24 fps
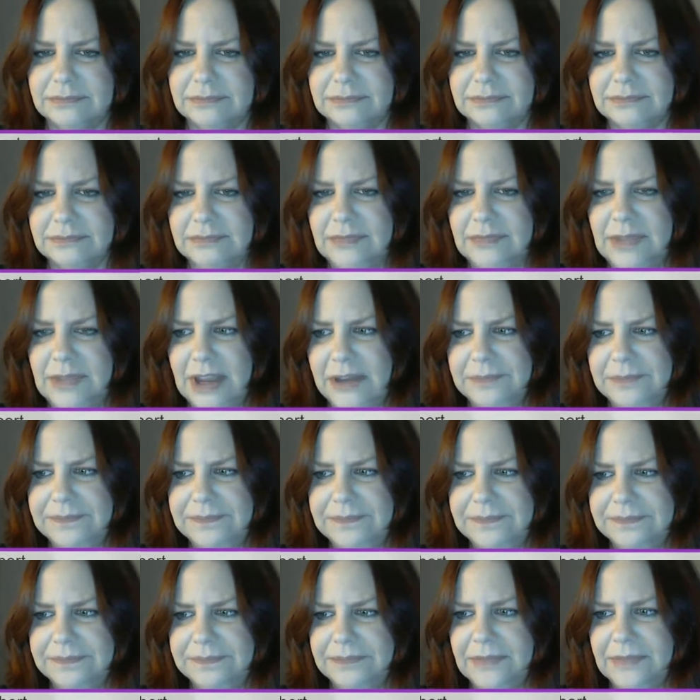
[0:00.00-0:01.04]
Yeah,
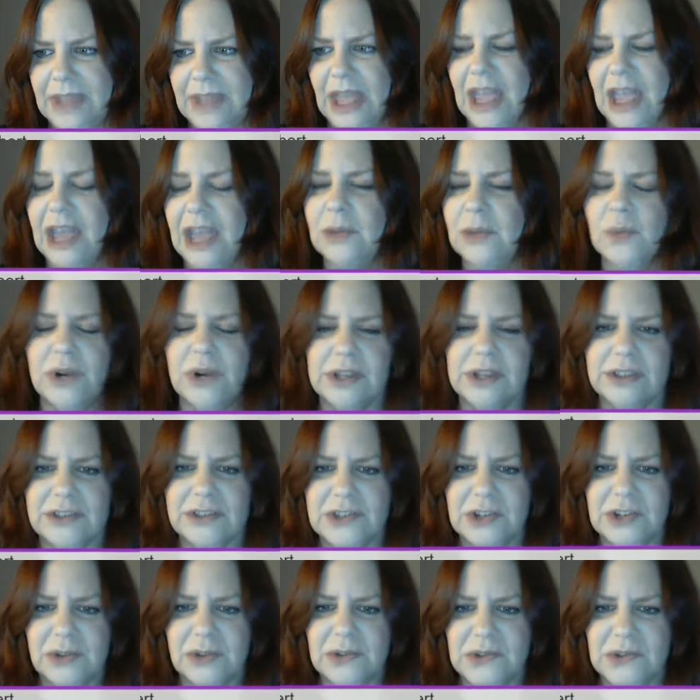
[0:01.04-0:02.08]
and one of the
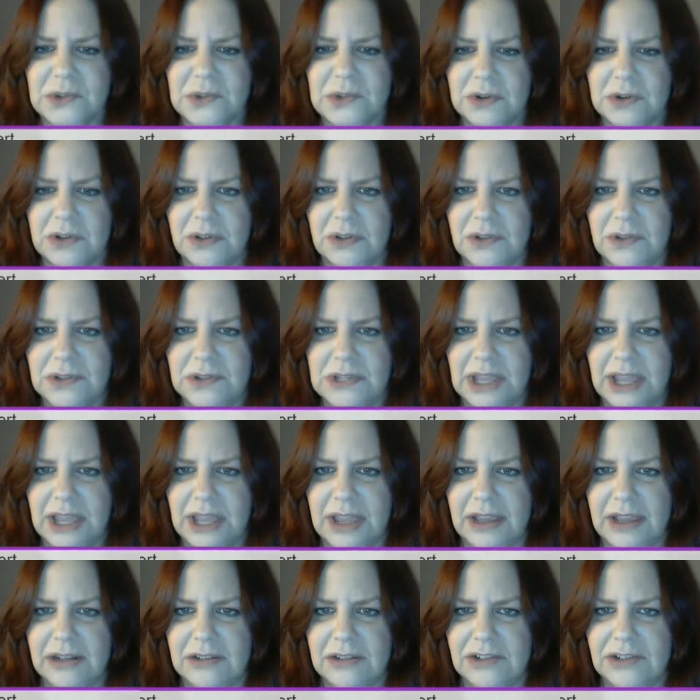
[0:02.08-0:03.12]
stone circles
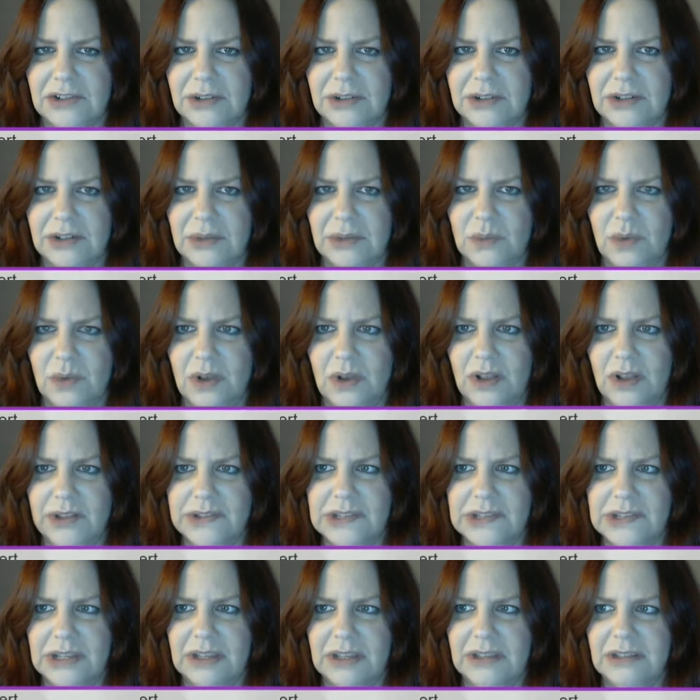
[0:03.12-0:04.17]
at Durrington
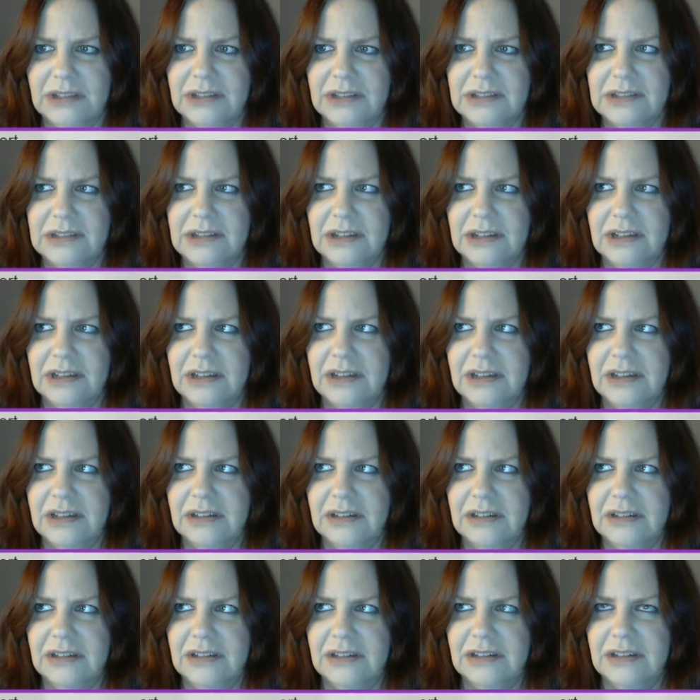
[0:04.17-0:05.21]
Walls is
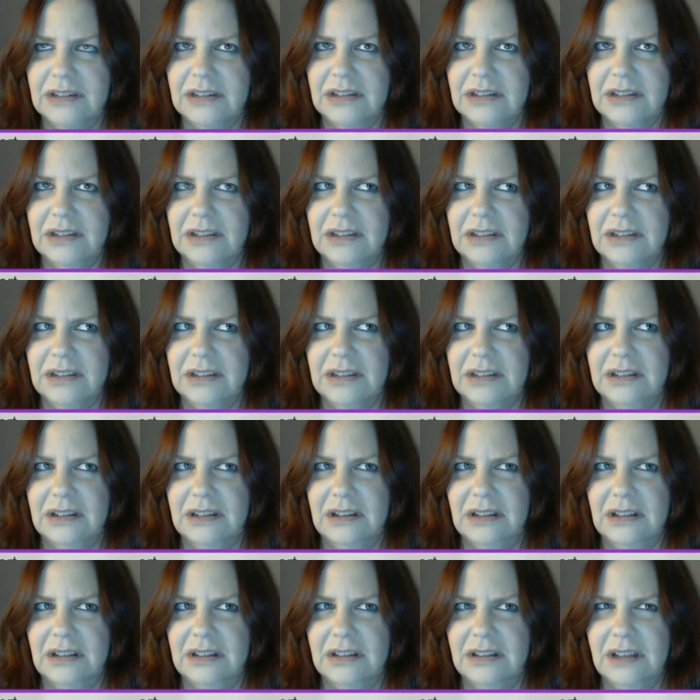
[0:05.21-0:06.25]
a
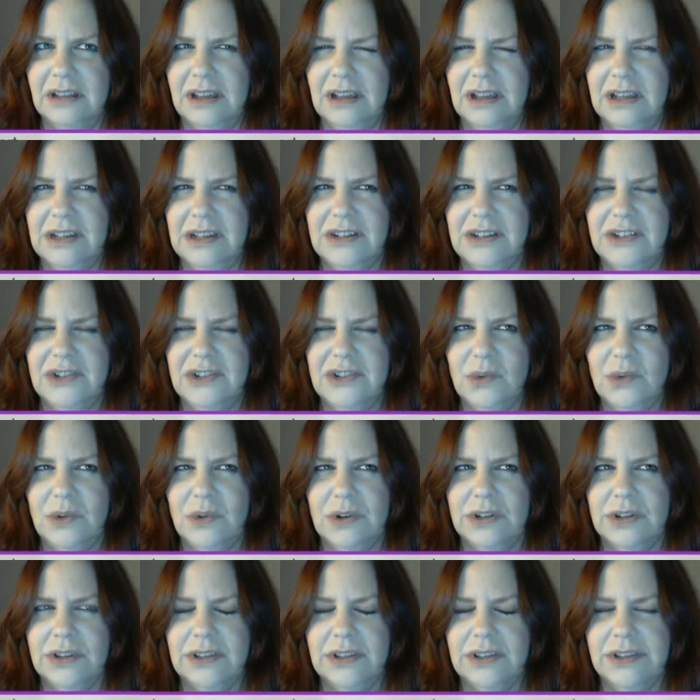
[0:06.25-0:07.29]
line
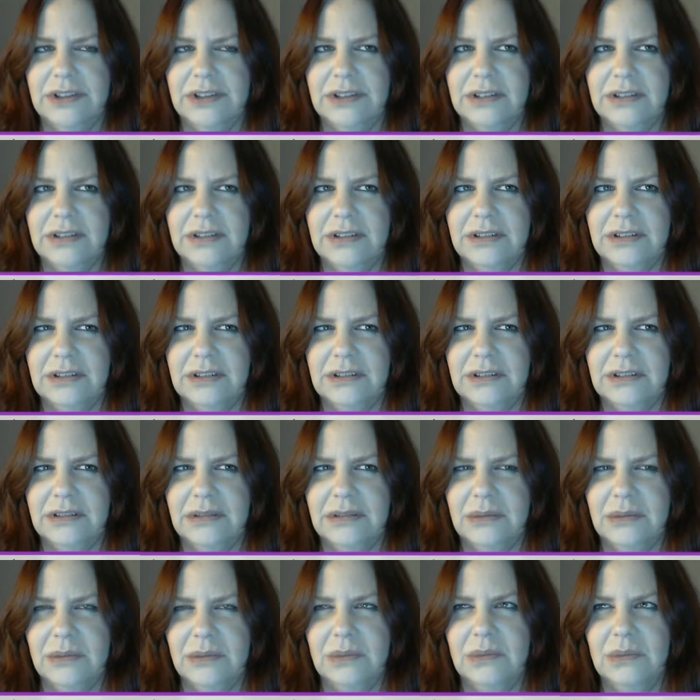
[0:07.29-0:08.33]
toward the
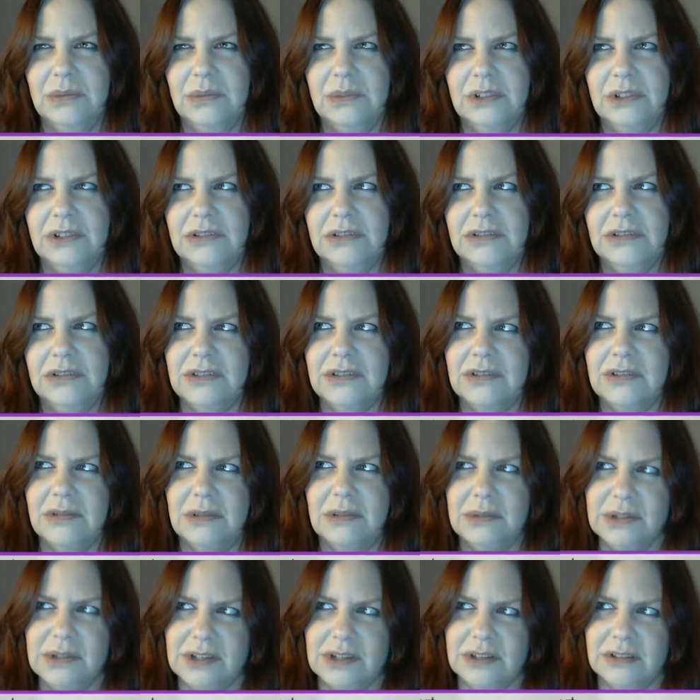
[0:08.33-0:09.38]
winter
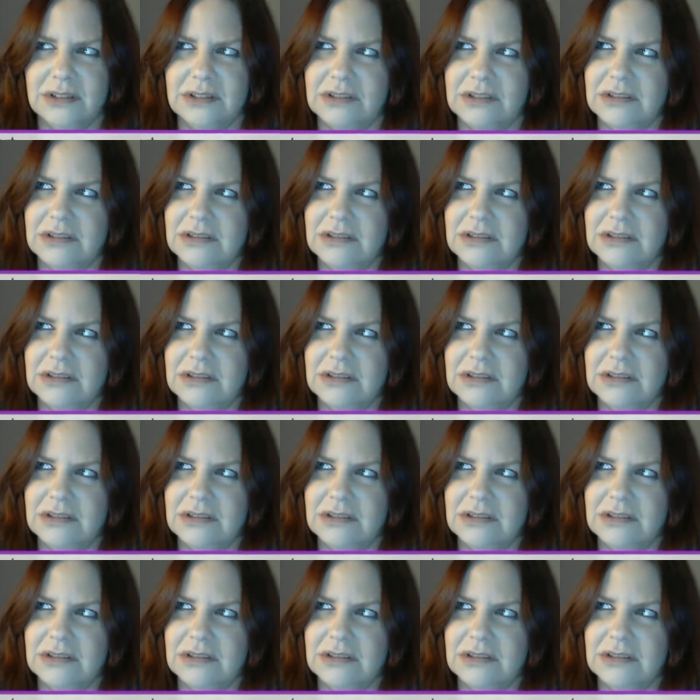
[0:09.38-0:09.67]
solstice